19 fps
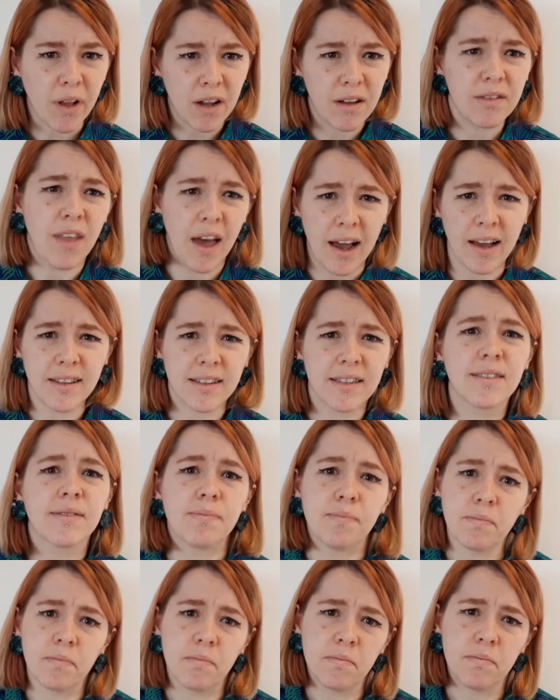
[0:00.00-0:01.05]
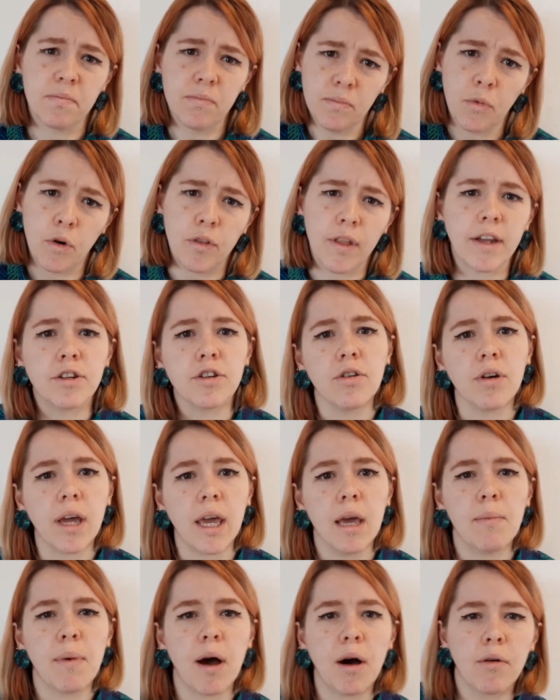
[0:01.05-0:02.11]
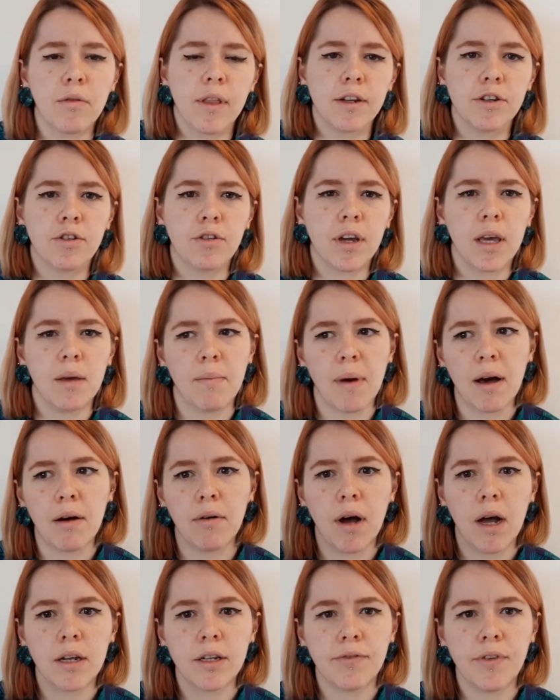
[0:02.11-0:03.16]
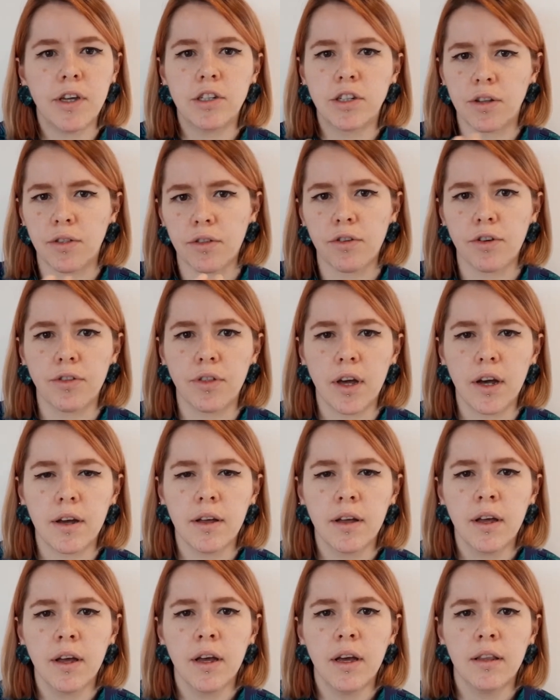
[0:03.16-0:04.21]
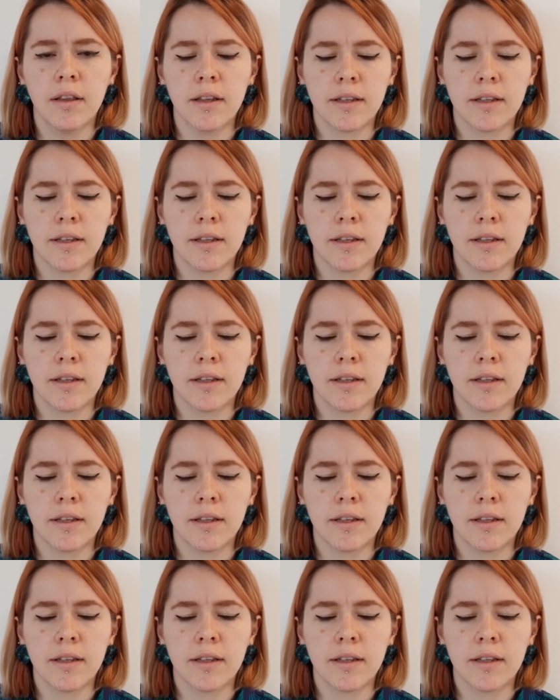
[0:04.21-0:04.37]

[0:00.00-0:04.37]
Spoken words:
That's what they're talking about. They're talking about diffusion through the